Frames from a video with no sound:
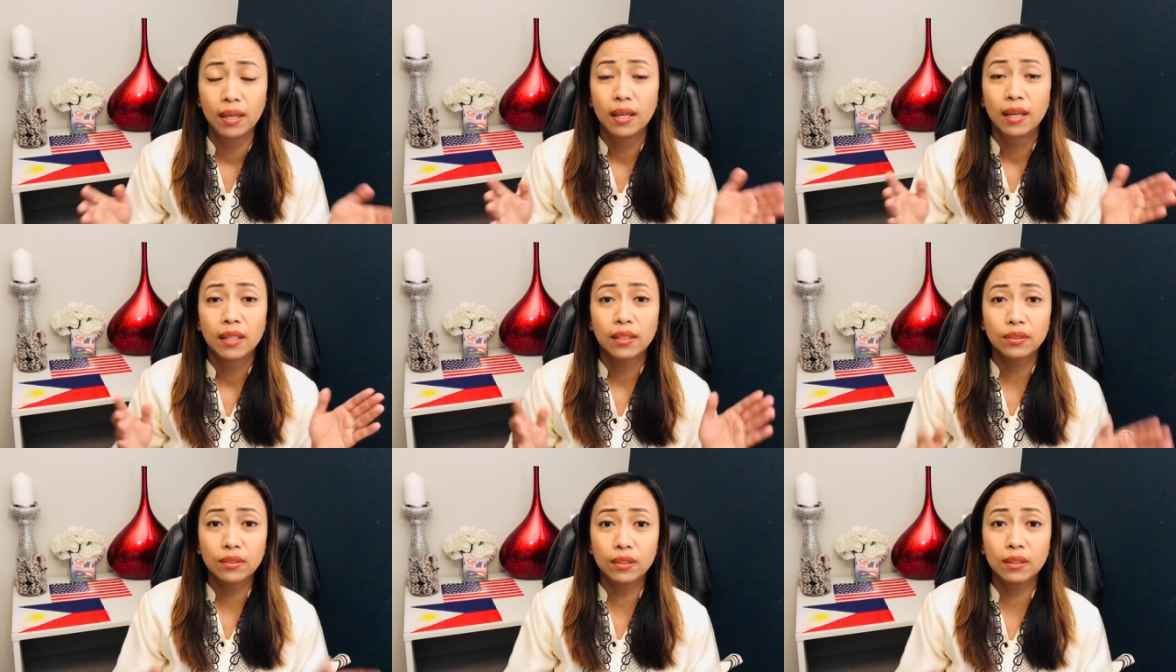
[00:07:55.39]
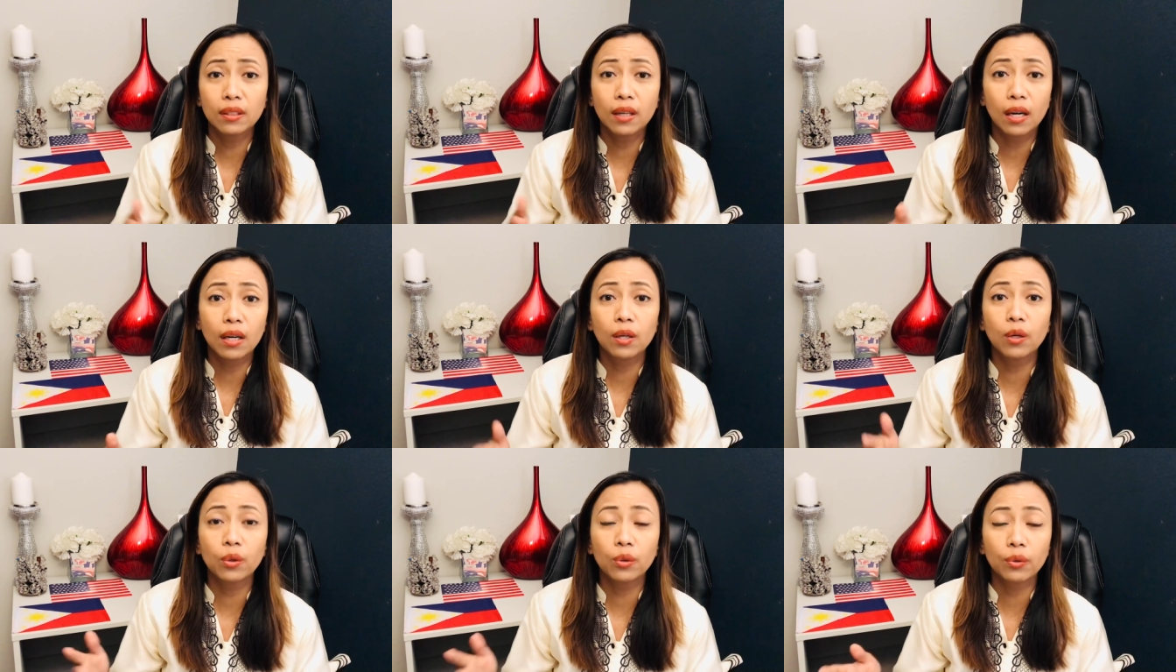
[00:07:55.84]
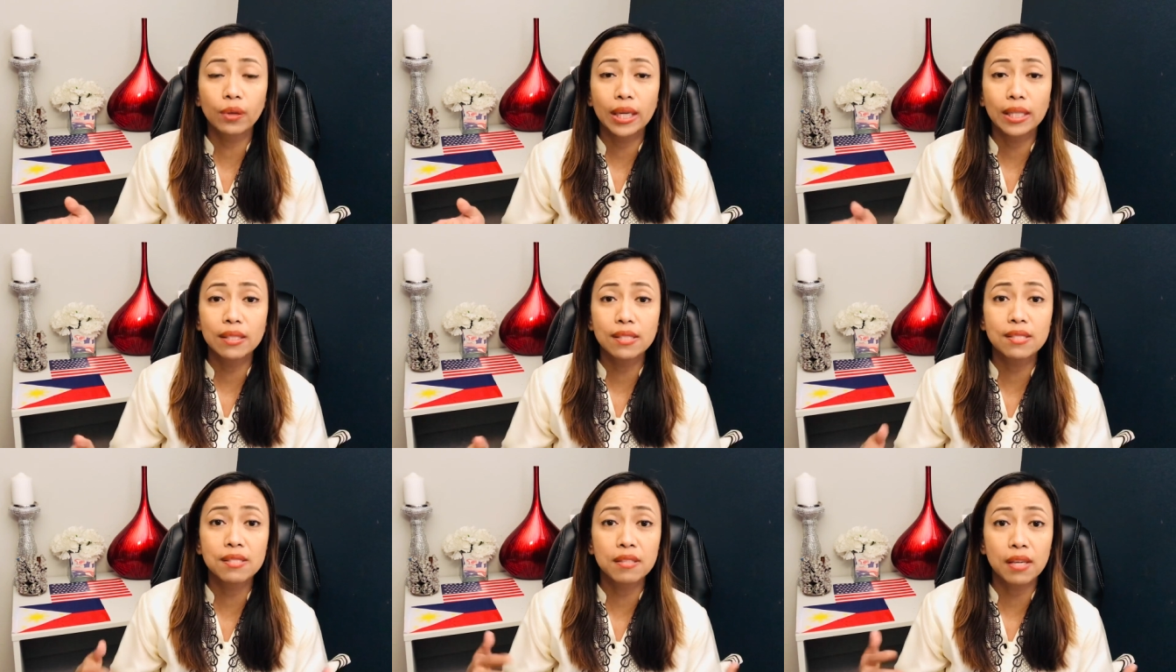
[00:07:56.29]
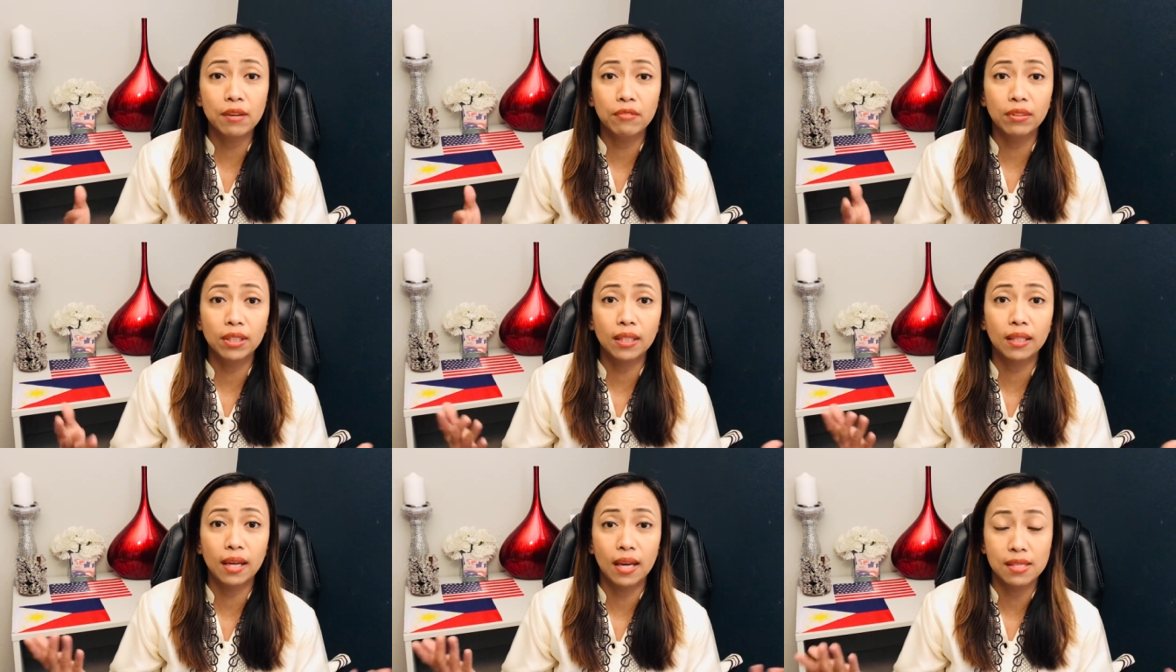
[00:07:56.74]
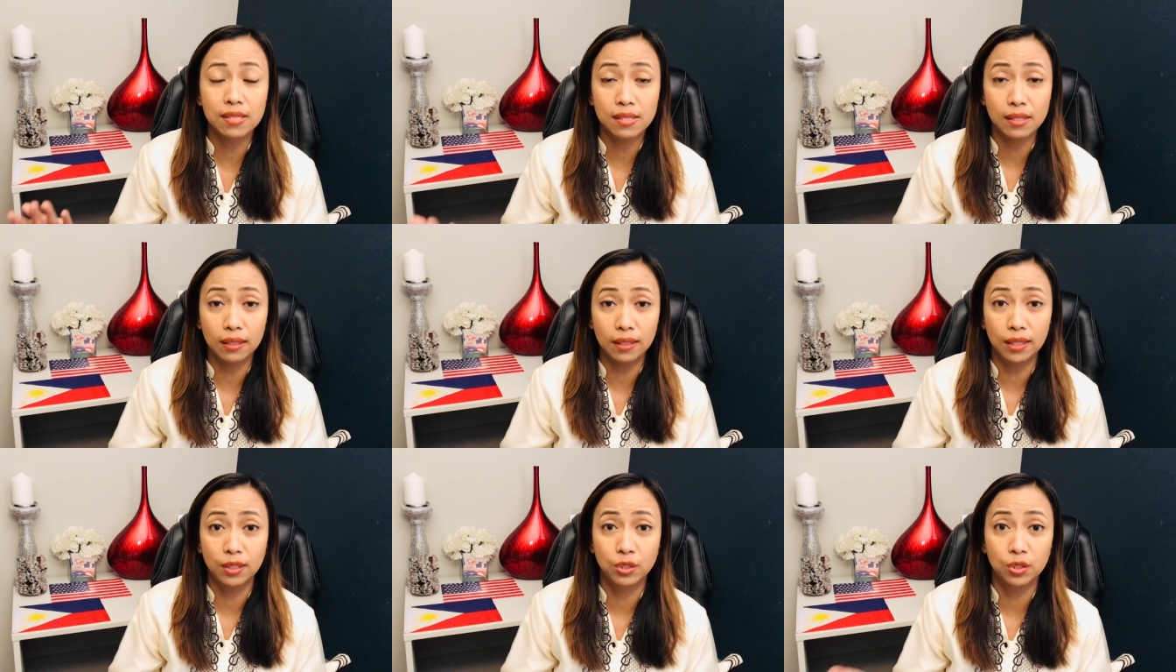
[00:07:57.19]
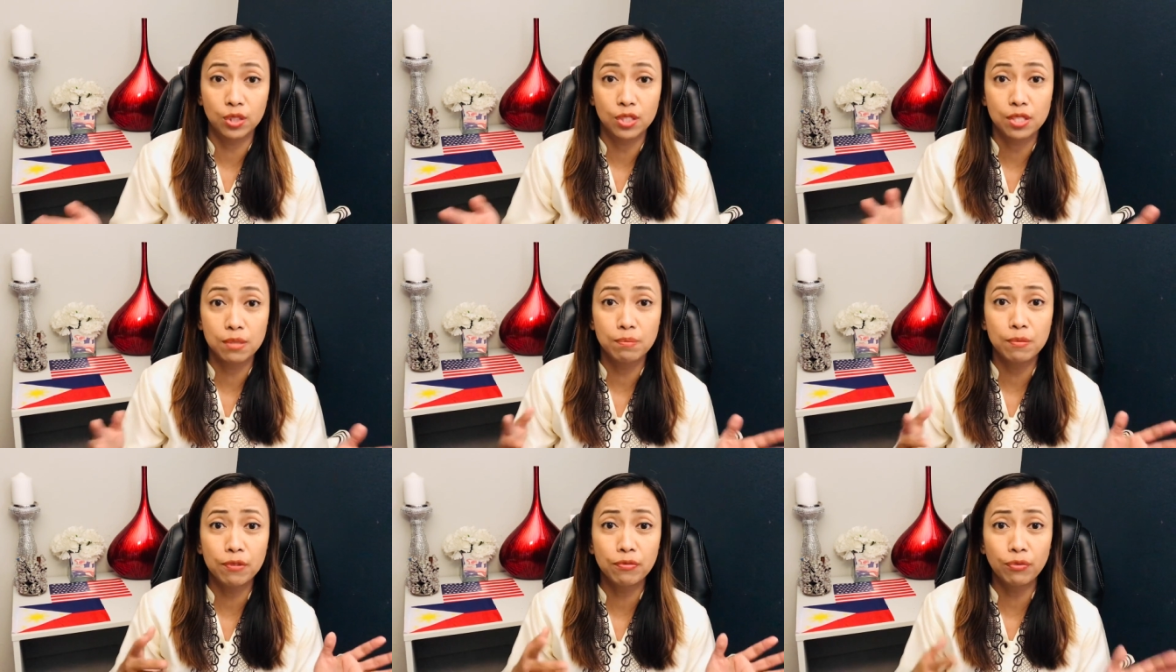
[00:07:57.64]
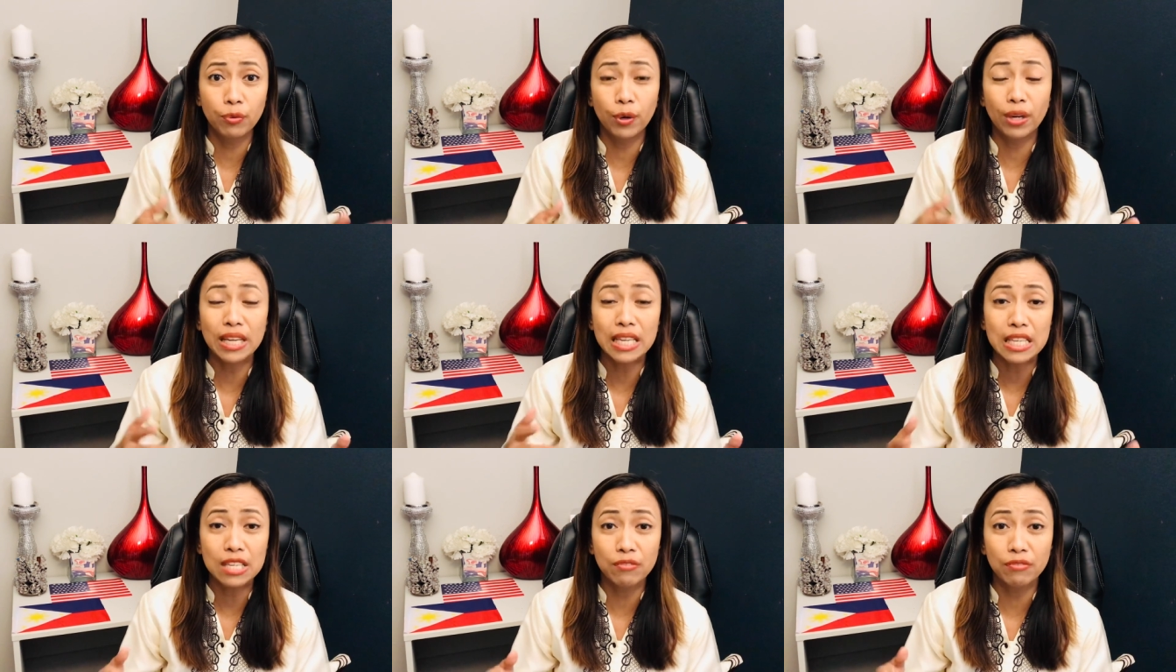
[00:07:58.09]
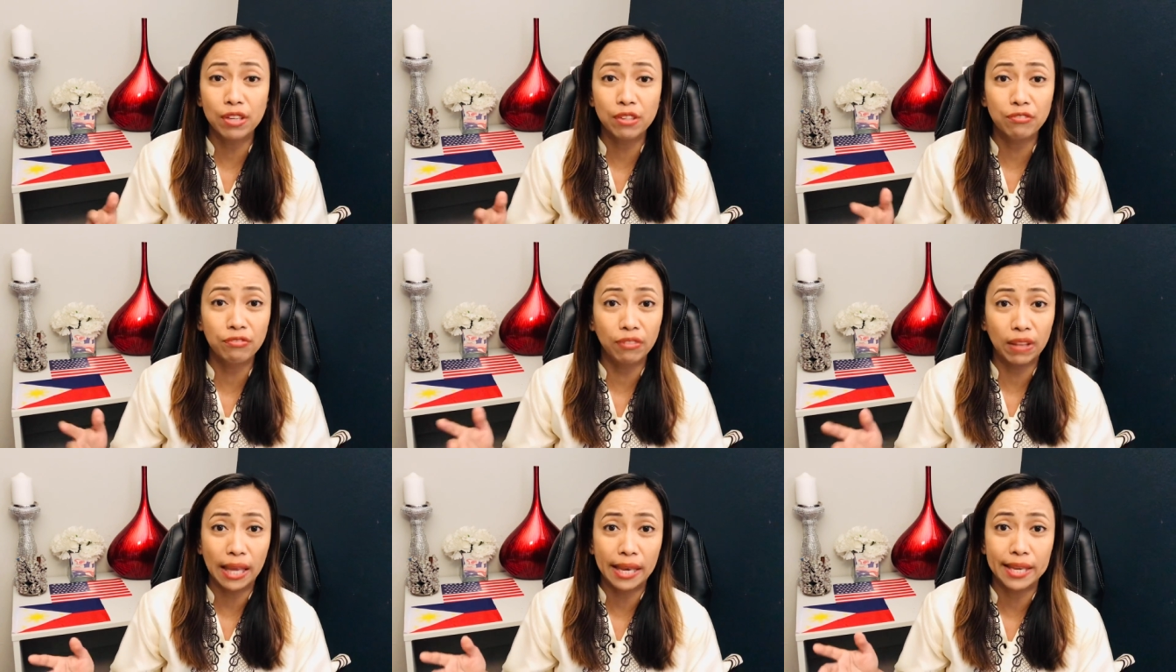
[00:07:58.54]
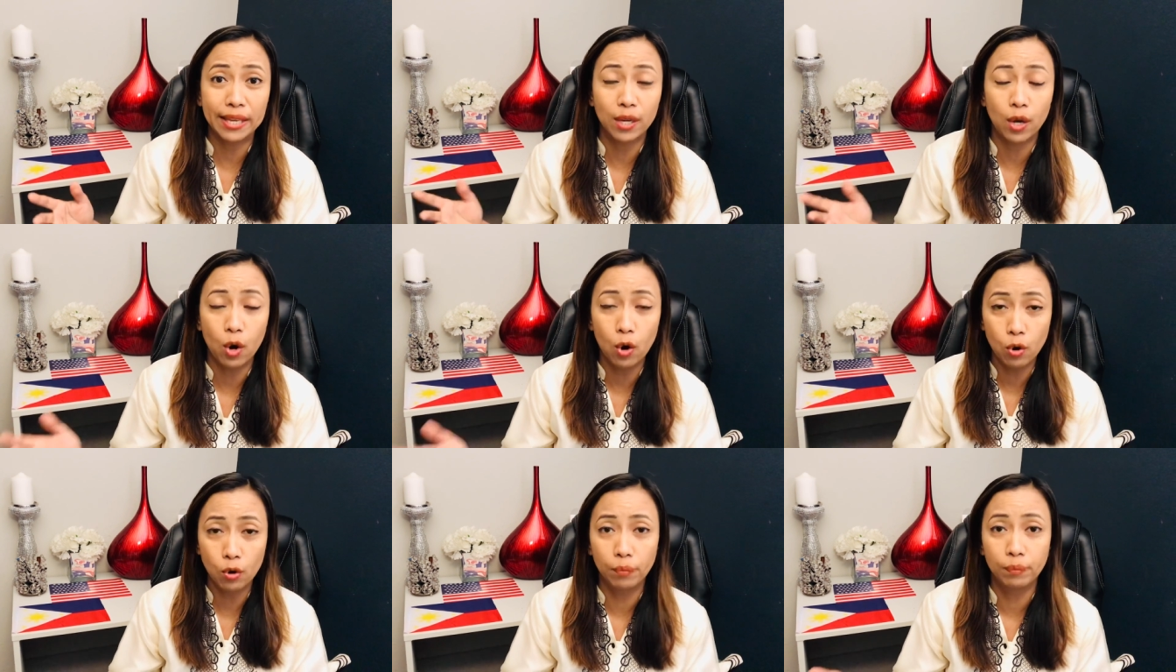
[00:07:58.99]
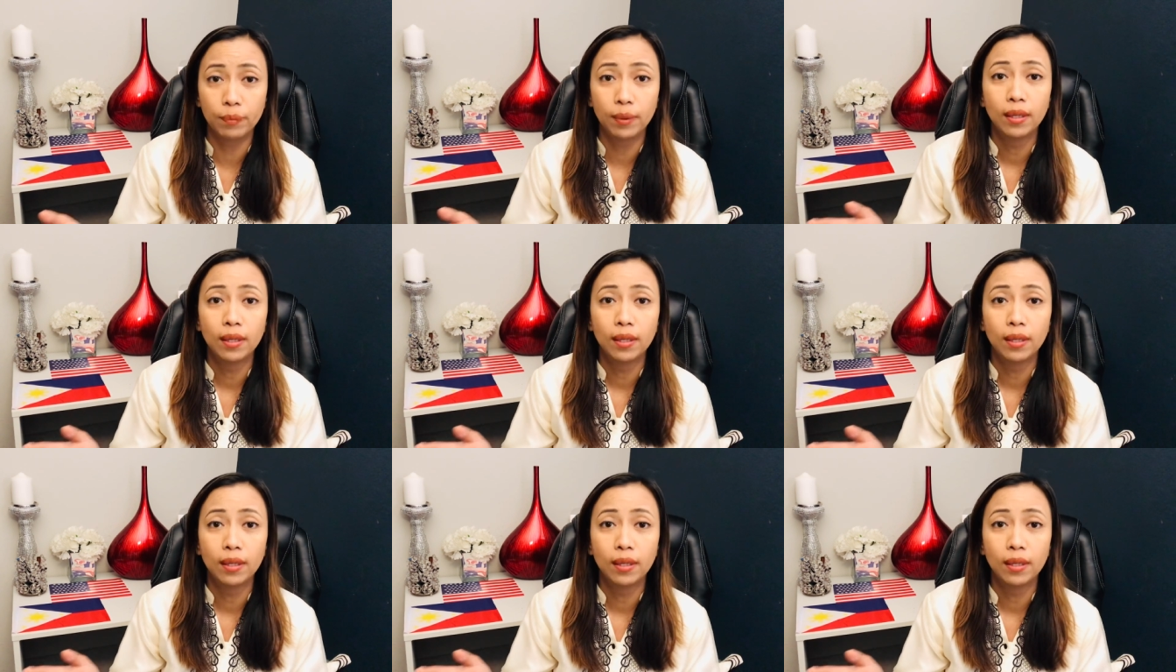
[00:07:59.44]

there are already several cancellations before even flying home.